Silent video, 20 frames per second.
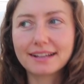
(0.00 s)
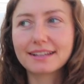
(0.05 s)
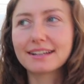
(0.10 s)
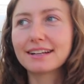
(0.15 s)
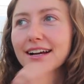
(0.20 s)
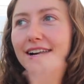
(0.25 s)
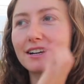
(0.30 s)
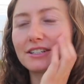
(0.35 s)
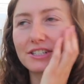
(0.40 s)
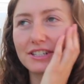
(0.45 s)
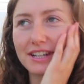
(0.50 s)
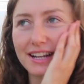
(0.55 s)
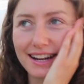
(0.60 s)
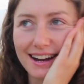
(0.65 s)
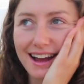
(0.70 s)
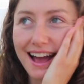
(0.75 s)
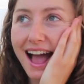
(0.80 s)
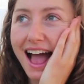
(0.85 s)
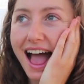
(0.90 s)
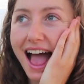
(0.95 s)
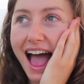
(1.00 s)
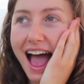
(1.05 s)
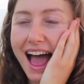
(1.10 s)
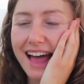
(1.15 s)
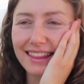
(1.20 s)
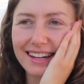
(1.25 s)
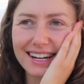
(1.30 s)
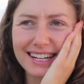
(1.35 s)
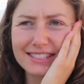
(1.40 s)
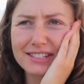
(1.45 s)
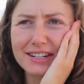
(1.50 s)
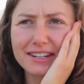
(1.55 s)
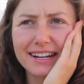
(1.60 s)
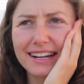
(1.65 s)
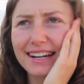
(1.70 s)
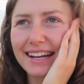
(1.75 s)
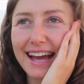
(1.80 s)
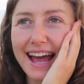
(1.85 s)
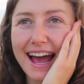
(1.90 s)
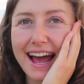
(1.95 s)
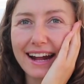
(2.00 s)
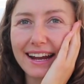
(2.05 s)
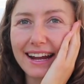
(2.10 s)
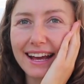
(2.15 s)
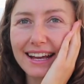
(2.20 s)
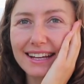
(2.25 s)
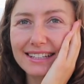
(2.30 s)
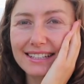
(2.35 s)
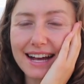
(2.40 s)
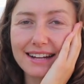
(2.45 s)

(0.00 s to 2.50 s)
concussion, and then I started getting headaches.